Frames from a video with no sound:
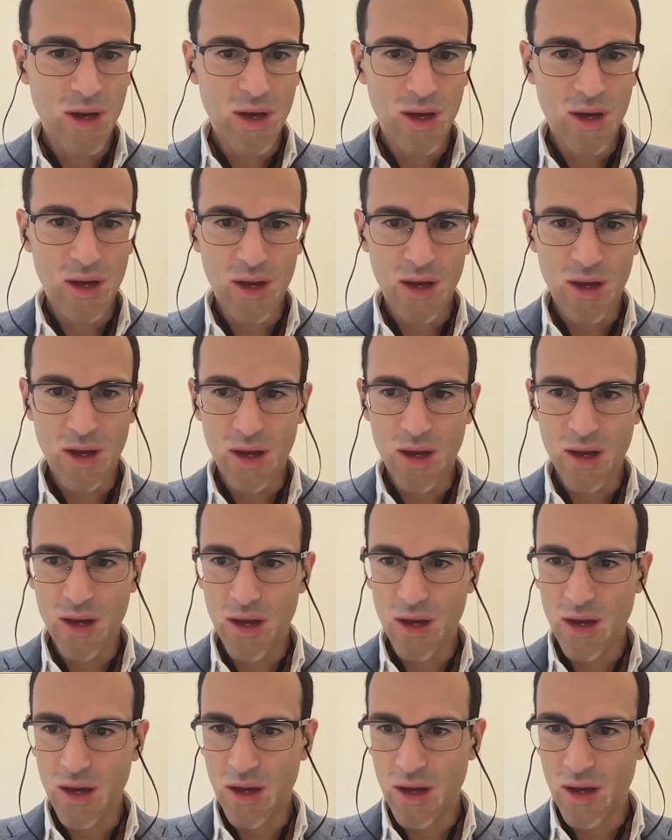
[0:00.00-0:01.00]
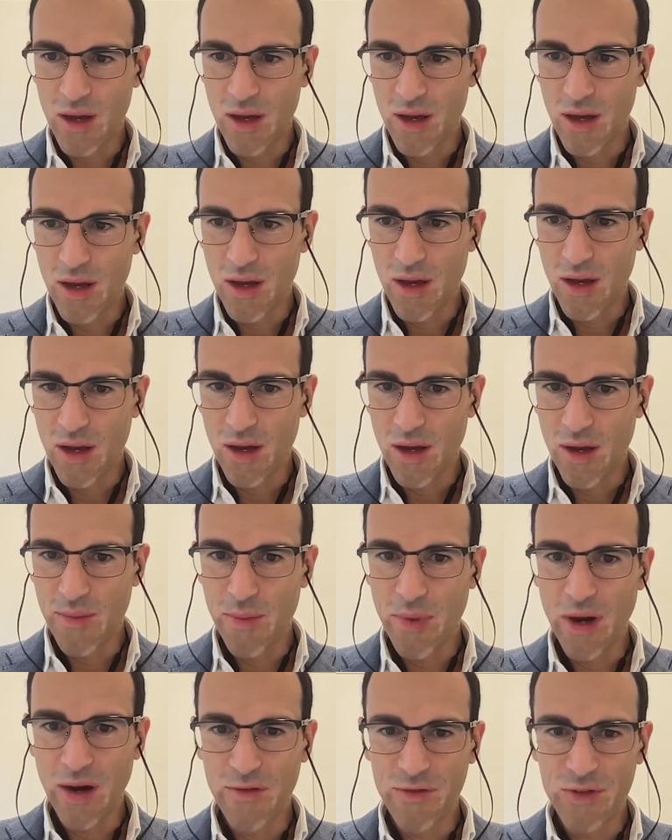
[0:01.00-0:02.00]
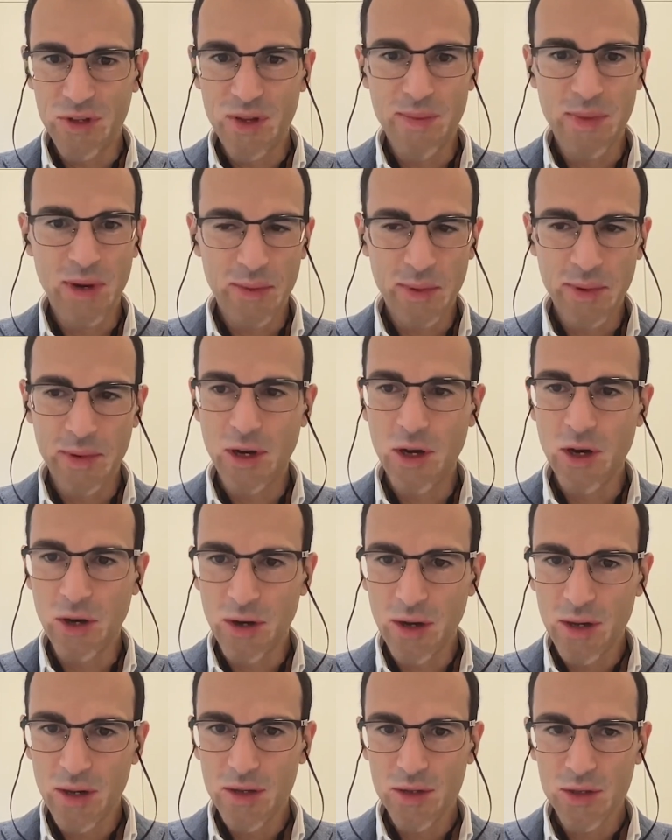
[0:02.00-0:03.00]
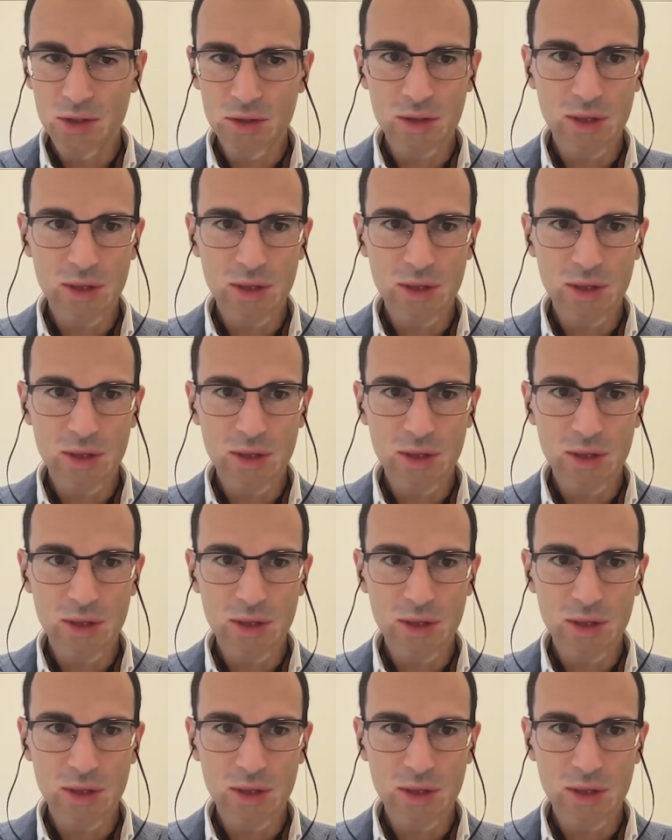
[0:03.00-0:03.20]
above the minimum goal.